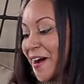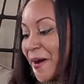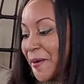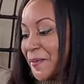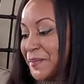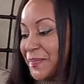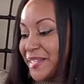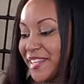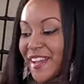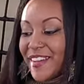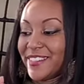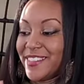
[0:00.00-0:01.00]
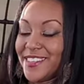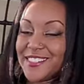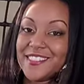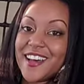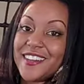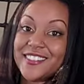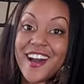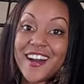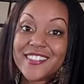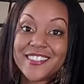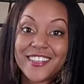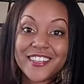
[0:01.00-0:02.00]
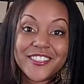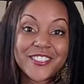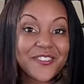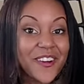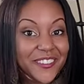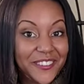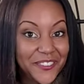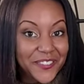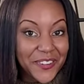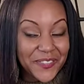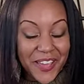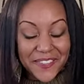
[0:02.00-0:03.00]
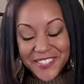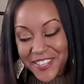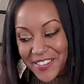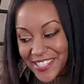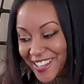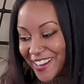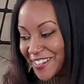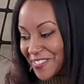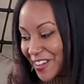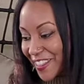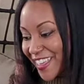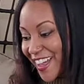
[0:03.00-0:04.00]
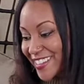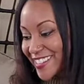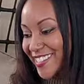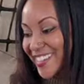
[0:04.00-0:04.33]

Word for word: um, but yeah, it's not toxic to our little fur babies. I'm excited about that.